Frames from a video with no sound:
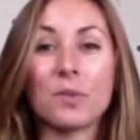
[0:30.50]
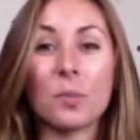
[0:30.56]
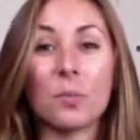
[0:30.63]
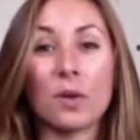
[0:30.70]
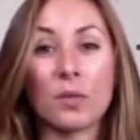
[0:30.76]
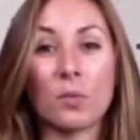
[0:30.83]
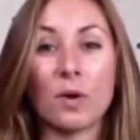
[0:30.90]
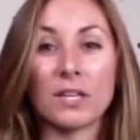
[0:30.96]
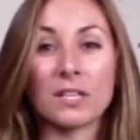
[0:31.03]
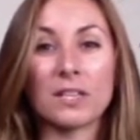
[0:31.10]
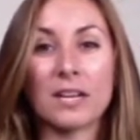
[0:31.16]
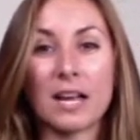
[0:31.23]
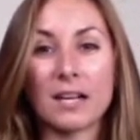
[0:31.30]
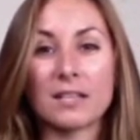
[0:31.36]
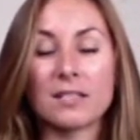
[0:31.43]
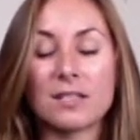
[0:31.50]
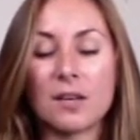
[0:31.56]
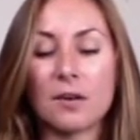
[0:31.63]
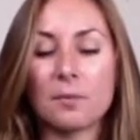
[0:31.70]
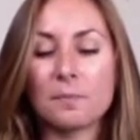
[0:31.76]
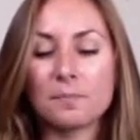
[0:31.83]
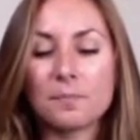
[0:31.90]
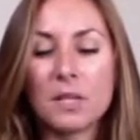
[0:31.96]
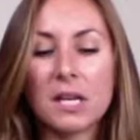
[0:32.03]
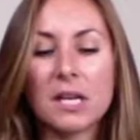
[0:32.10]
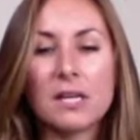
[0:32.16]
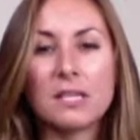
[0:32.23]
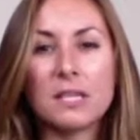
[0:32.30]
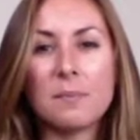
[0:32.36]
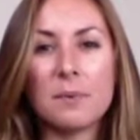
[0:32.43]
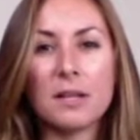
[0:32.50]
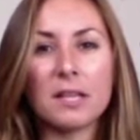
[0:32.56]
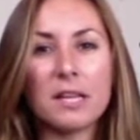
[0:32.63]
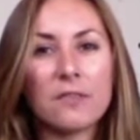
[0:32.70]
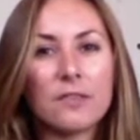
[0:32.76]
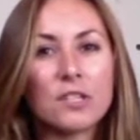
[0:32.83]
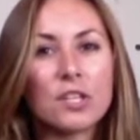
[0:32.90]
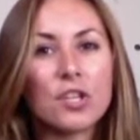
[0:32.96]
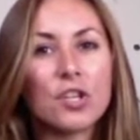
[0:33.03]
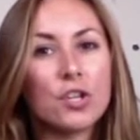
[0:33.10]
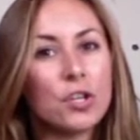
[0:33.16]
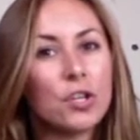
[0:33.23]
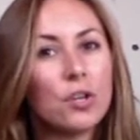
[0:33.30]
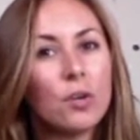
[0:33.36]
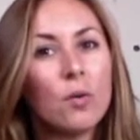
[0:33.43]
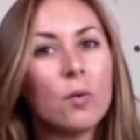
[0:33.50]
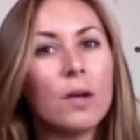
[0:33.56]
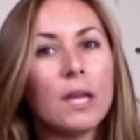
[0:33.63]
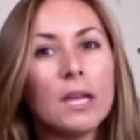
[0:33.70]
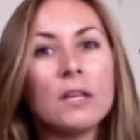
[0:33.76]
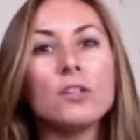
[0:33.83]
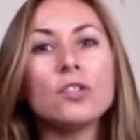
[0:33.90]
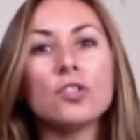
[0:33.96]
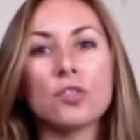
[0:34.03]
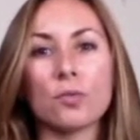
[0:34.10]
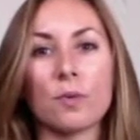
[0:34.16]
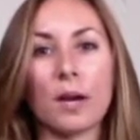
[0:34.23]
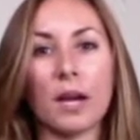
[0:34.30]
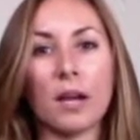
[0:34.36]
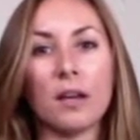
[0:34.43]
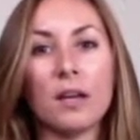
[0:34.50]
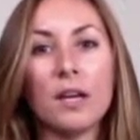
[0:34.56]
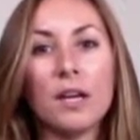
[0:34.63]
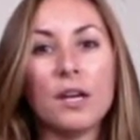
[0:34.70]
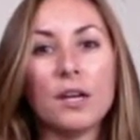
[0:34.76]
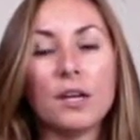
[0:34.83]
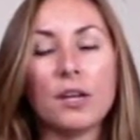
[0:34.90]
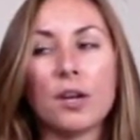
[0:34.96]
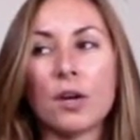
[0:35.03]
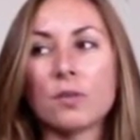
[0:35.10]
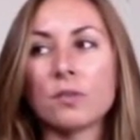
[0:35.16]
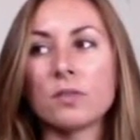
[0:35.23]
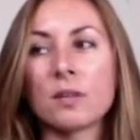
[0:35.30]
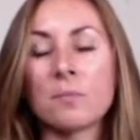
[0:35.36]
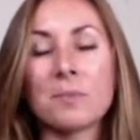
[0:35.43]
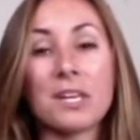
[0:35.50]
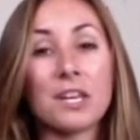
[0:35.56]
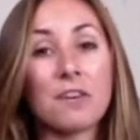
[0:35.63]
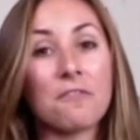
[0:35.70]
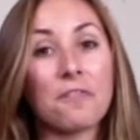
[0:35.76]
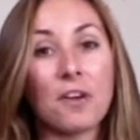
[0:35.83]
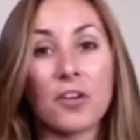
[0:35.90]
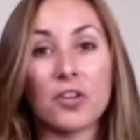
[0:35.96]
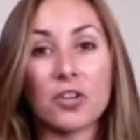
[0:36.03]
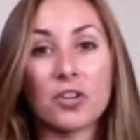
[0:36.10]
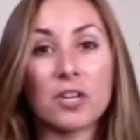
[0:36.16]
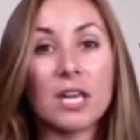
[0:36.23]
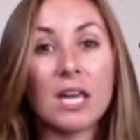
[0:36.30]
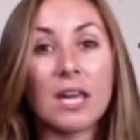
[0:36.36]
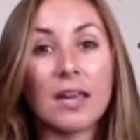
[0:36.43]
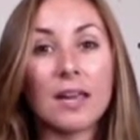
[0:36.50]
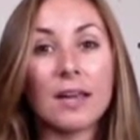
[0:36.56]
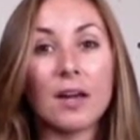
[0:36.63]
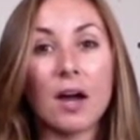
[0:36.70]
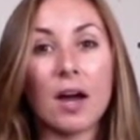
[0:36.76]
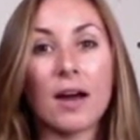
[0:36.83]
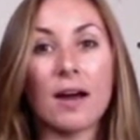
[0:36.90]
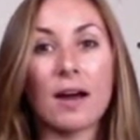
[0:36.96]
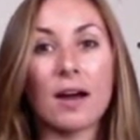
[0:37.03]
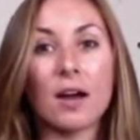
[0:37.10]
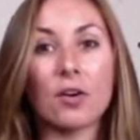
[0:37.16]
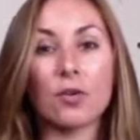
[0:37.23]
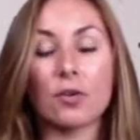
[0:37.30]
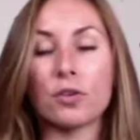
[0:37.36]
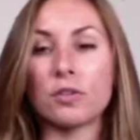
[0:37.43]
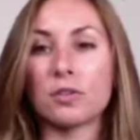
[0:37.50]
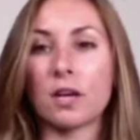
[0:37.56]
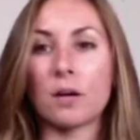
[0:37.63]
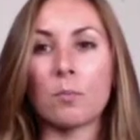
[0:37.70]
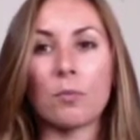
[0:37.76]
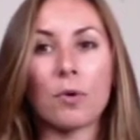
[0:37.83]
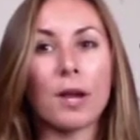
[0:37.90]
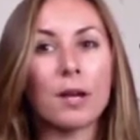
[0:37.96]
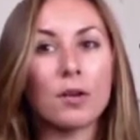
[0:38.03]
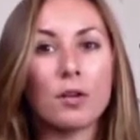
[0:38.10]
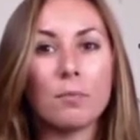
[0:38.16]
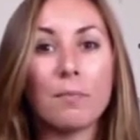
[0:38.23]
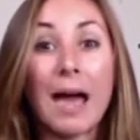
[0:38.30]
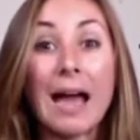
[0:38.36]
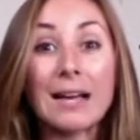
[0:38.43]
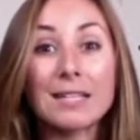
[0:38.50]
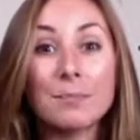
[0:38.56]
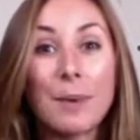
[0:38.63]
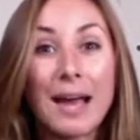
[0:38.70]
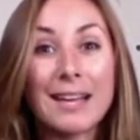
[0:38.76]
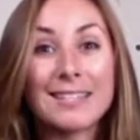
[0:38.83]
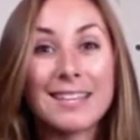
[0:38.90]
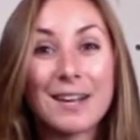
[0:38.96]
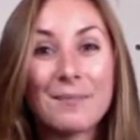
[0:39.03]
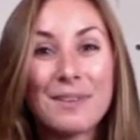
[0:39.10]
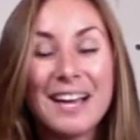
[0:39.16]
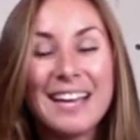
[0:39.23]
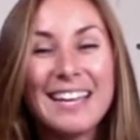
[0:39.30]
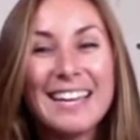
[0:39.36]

with one to the next. So typically if it's a new injury, something you fell on your knee, or you just got a brand new back spasm,